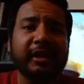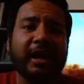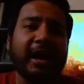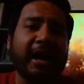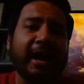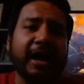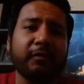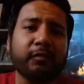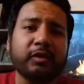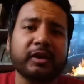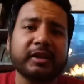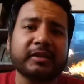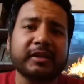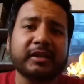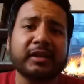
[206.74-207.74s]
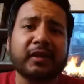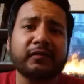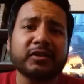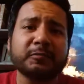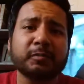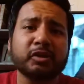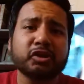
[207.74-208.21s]
I really did love
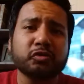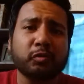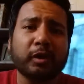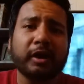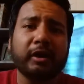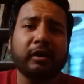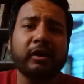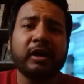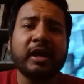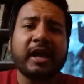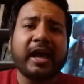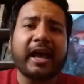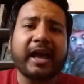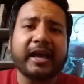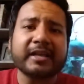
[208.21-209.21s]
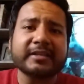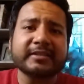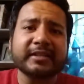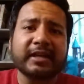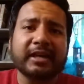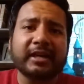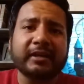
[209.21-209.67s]
his portrayal as
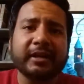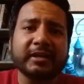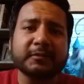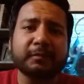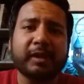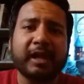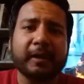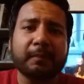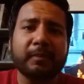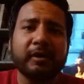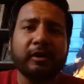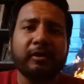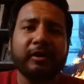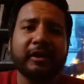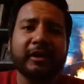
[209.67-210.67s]
Blackbeard.